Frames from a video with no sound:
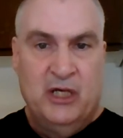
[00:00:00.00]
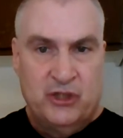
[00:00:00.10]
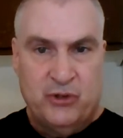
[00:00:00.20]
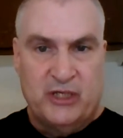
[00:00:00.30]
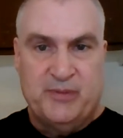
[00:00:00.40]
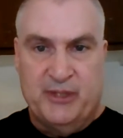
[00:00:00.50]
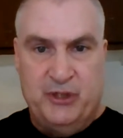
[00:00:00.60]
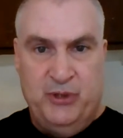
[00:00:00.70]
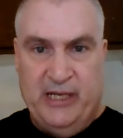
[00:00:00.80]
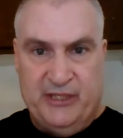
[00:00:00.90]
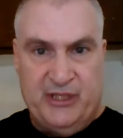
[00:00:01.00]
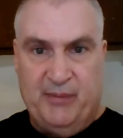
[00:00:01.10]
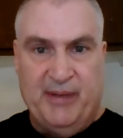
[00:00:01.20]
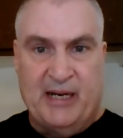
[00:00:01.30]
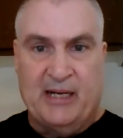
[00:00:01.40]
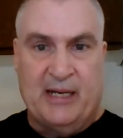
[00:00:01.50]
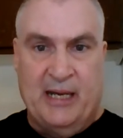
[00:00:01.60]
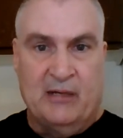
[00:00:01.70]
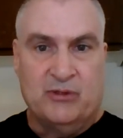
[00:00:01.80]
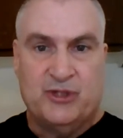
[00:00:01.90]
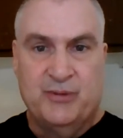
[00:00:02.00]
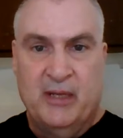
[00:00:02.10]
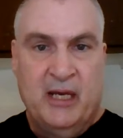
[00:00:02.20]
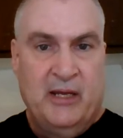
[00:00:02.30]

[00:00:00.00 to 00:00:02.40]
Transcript: So I spent 2 days sleeping on a couch.